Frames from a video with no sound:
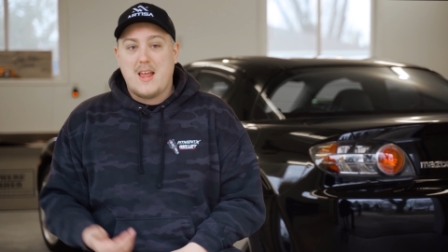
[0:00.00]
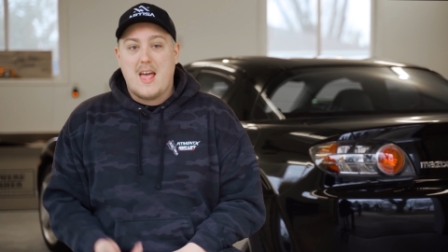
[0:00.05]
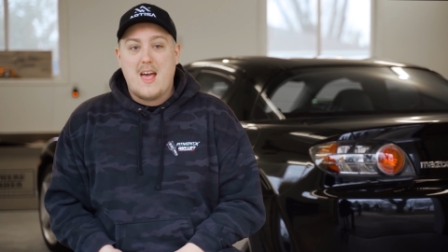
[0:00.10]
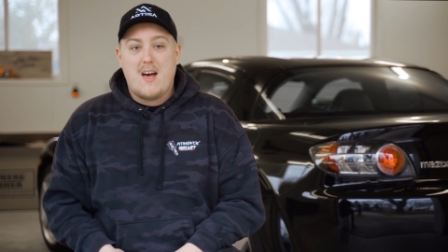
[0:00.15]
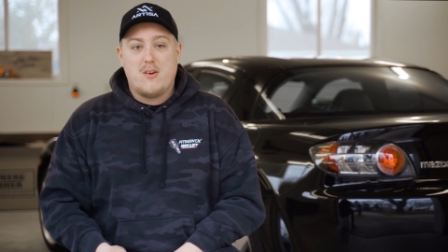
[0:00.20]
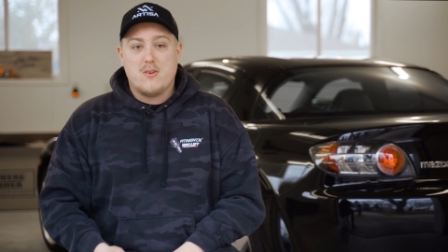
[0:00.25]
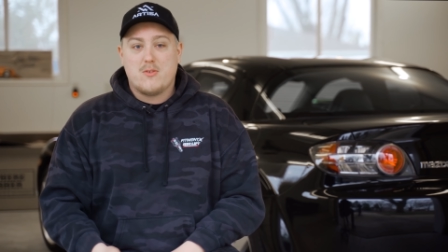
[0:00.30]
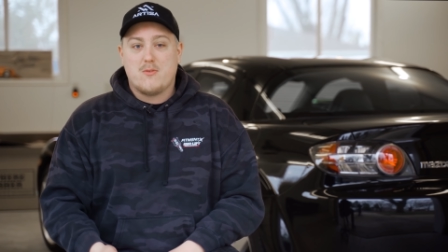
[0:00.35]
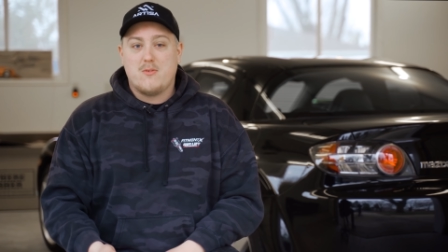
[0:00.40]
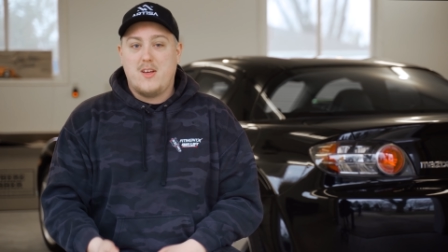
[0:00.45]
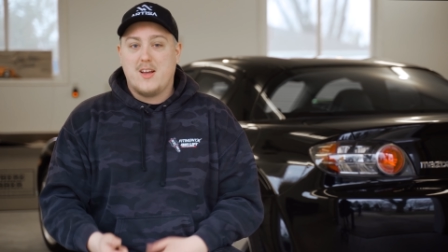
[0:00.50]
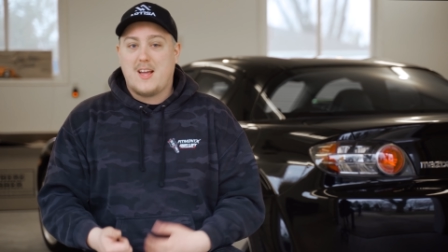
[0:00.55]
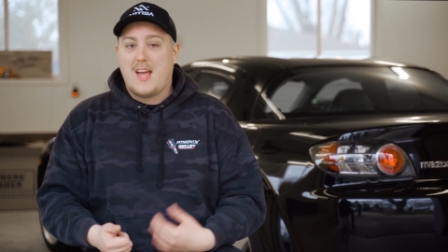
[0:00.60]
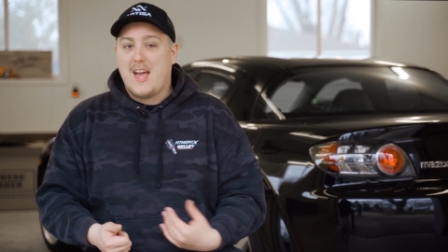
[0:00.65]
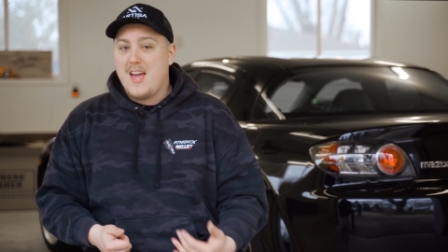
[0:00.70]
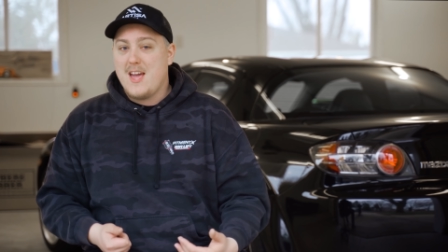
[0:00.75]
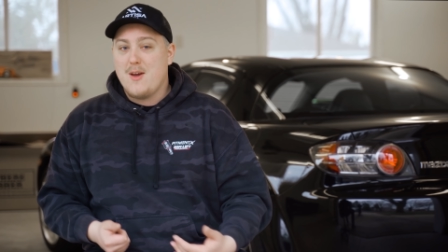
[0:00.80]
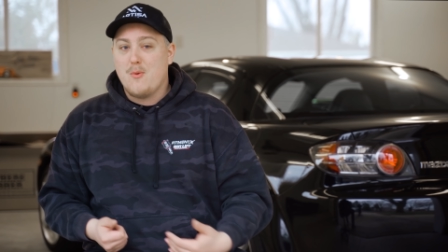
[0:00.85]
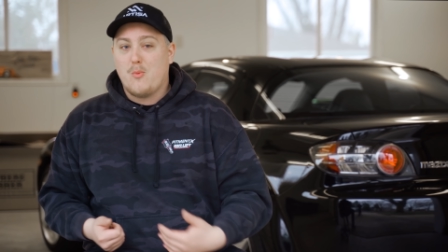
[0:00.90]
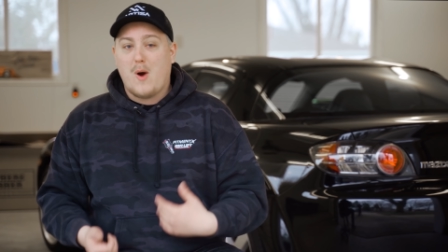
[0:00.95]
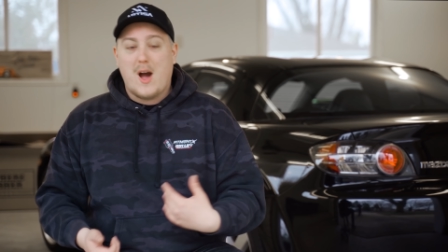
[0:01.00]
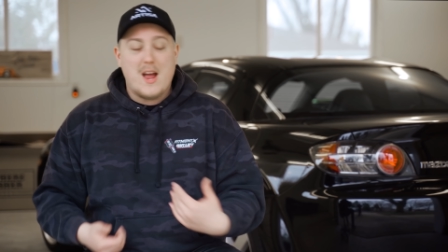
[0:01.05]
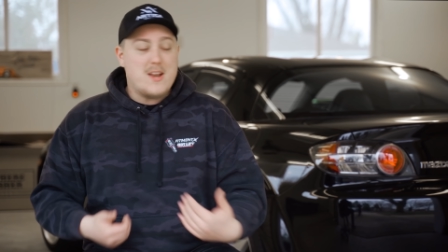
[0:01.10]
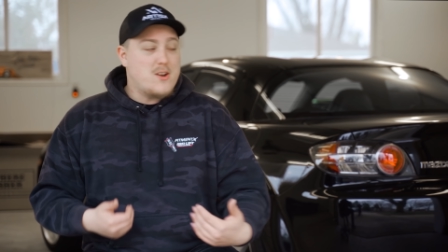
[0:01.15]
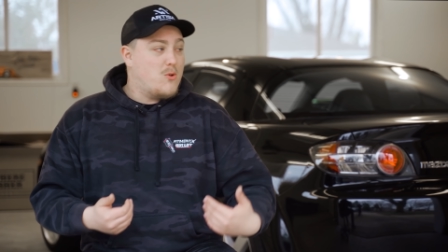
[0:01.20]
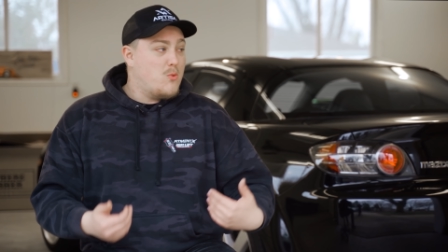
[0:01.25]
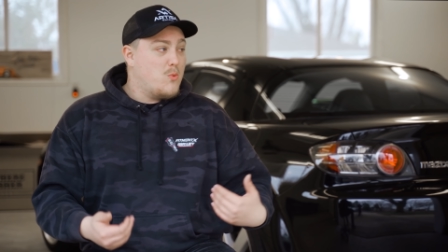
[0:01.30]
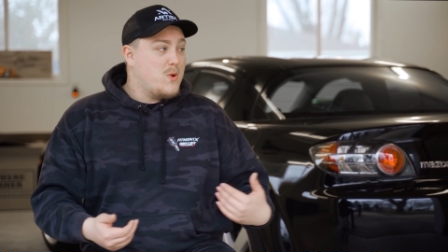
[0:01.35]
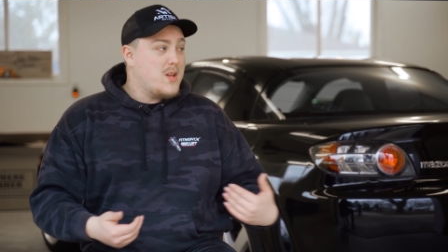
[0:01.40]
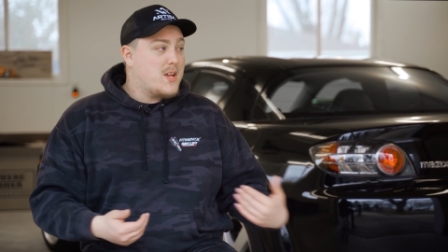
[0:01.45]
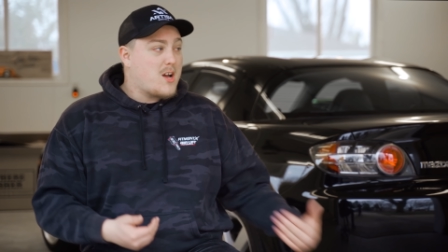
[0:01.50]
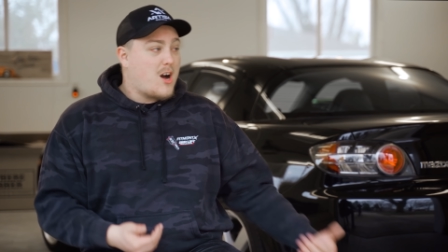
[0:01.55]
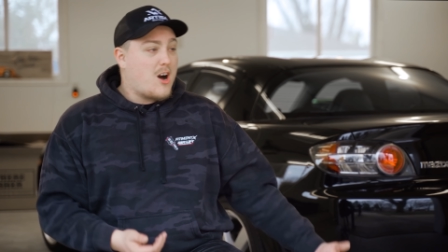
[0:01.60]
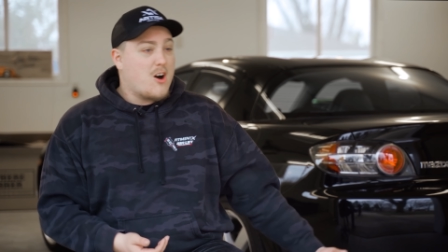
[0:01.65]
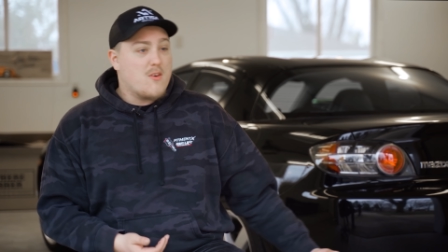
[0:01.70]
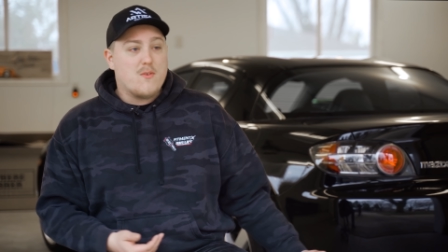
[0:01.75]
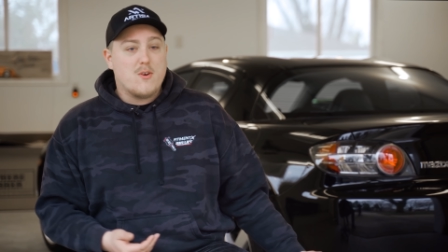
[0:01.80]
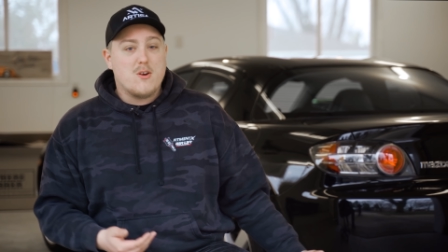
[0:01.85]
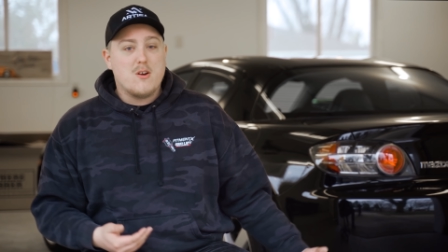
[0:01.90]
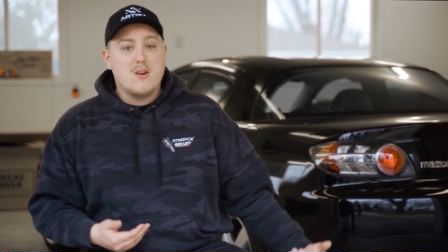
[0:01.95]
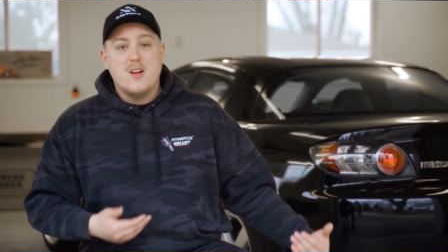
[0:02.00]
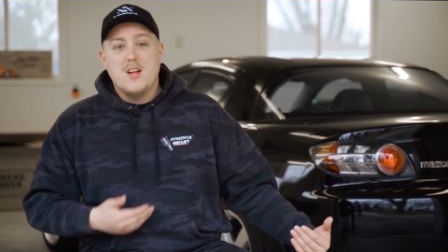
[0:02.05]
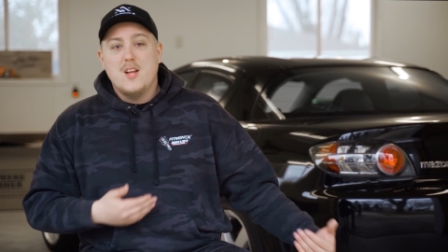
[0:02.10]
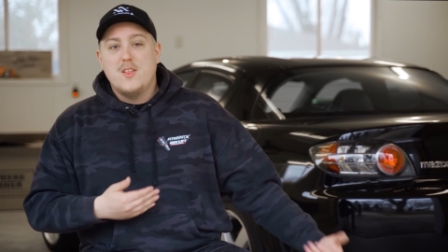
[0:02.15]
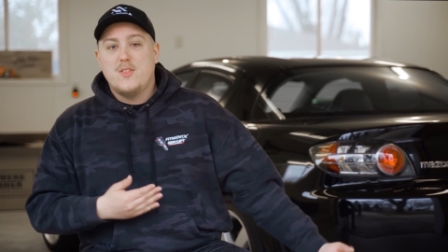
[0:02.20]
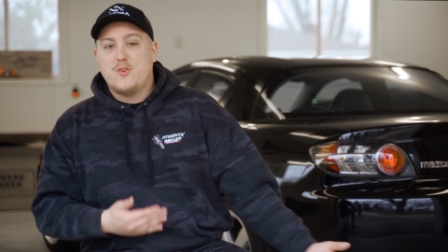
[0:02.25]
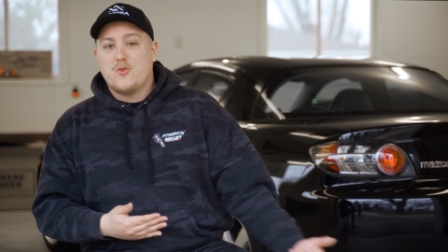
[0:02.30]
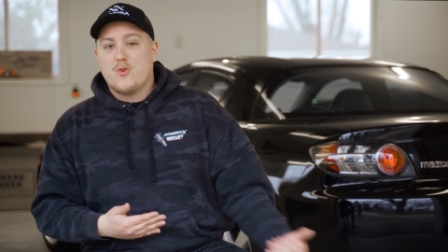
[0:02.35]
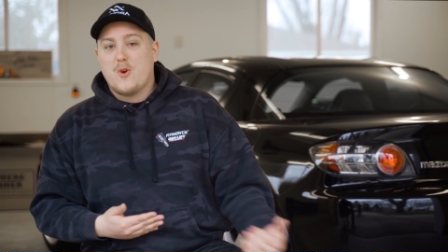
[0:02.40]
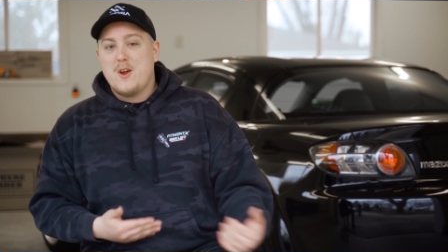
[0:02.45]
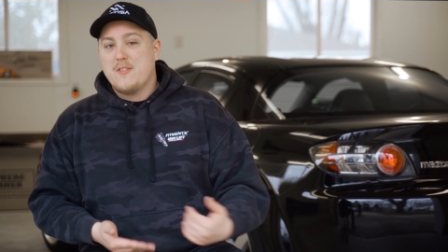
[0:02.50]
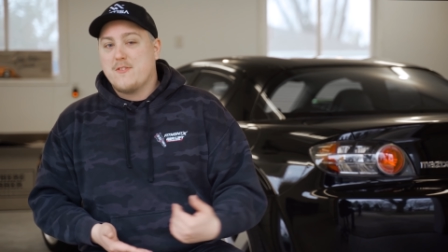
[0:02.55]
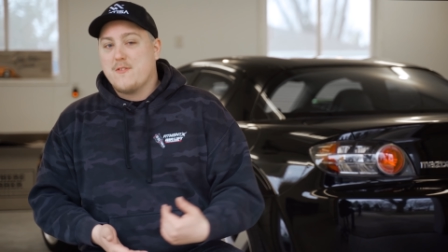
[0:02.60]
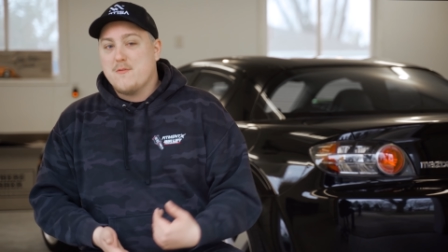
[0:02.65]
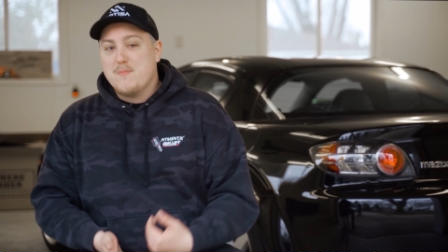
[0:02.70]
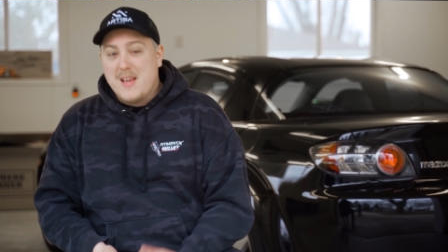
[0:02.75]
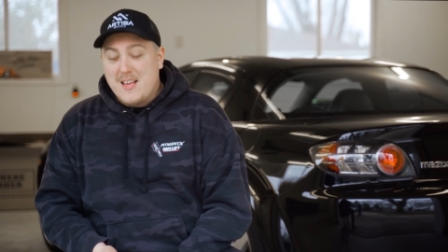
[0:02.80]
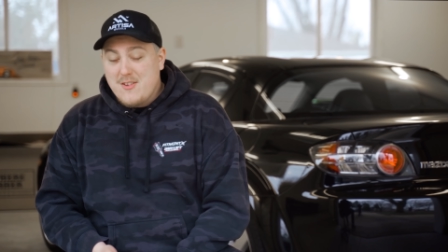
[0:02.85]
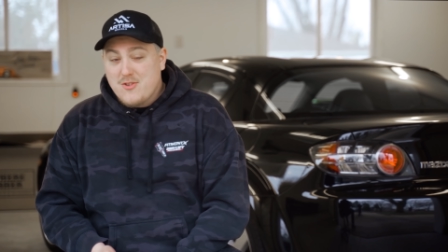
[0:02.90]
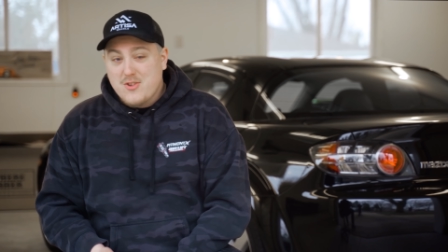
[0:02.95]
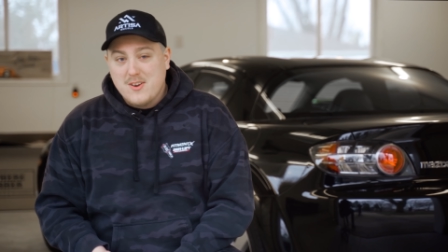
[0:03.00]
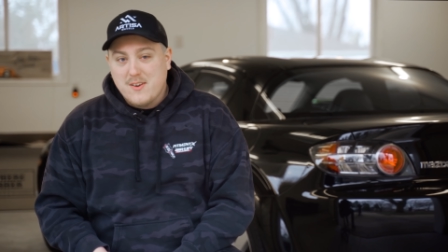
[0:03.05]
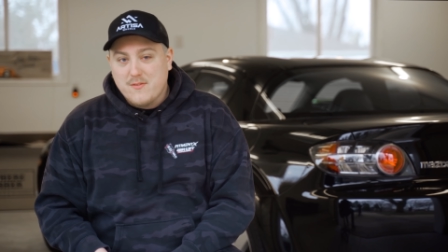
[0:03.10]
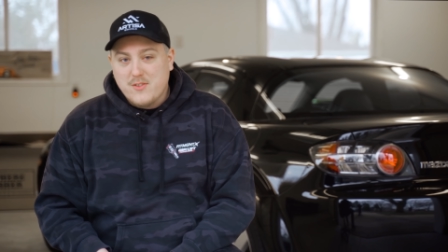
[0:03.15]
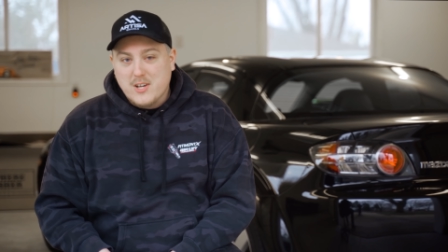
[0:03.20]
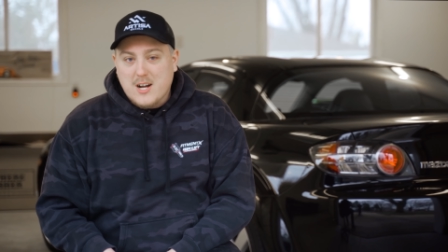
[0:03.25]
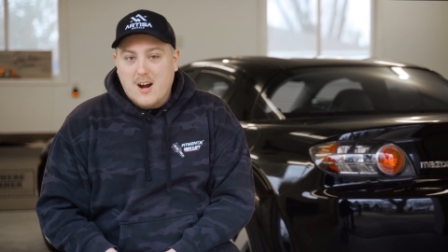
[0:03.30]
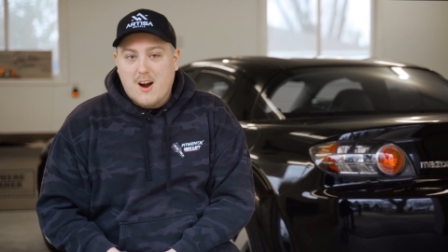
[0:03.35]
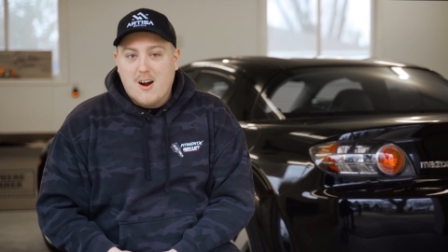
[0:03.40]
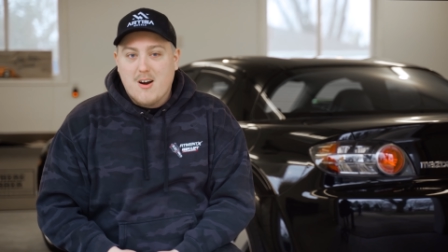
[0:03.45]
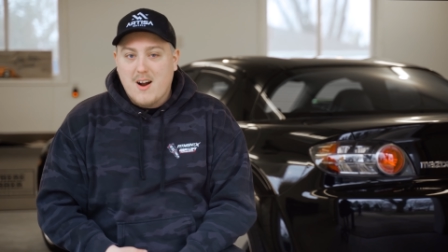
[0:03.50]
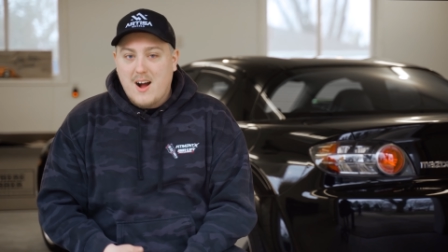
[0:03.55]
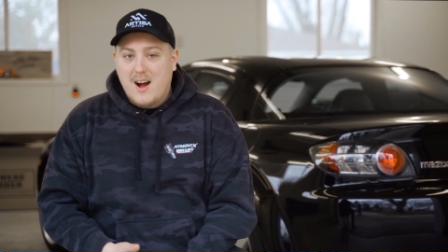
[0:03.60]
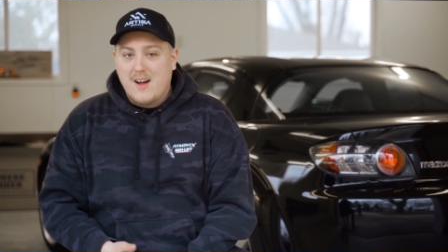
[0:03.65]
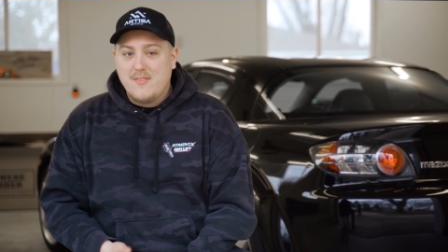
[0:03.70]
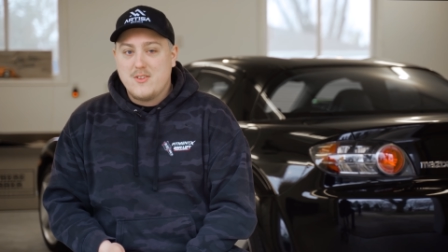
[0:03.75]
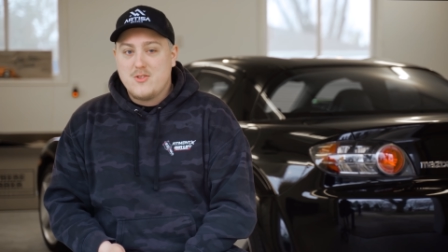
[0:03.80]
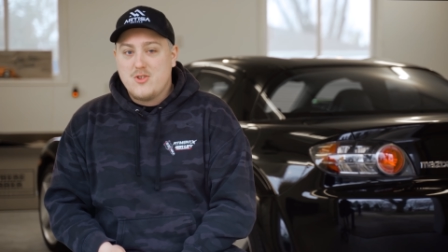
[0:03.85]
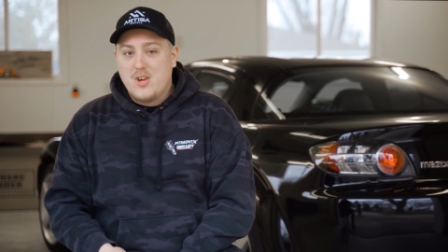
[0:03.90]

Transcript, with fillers: and Alex were like, hey, why don't we cover the transformation of the car on the